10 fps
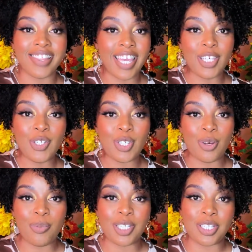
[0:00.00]
Thank you
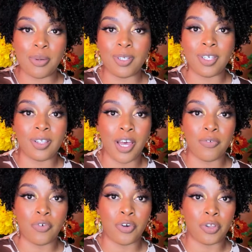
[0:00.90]
so much, Ebony
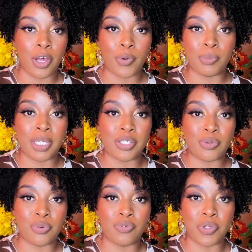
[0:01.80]
Line, for allowing me
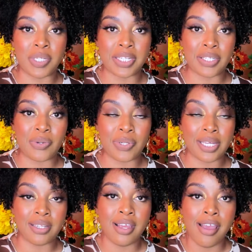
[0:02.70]
to review this
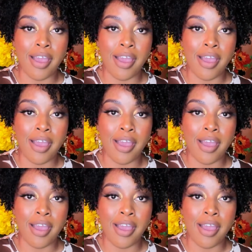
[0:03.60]
unit.